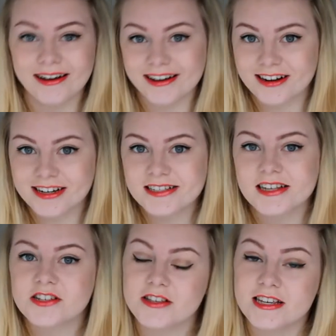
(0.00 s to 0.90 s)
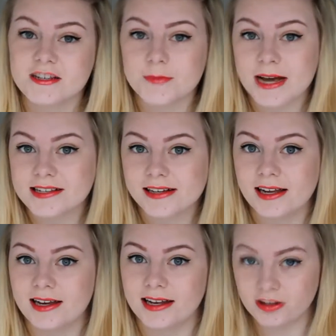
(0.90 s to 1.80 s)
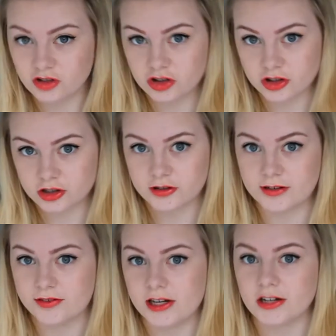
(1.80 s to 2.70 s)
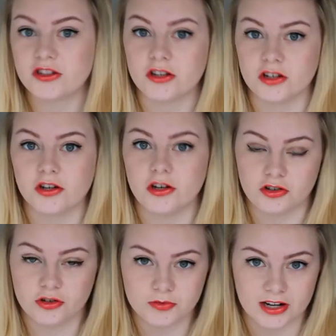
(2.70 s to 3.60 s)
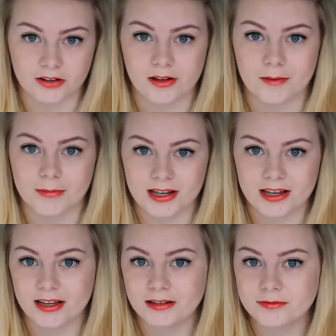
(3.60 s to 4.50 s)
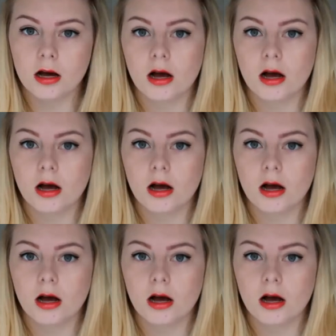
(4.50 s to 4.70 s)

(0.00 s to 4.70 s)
Hi guys, so this is basically an introductory video to the new YouTube channel that I'm making.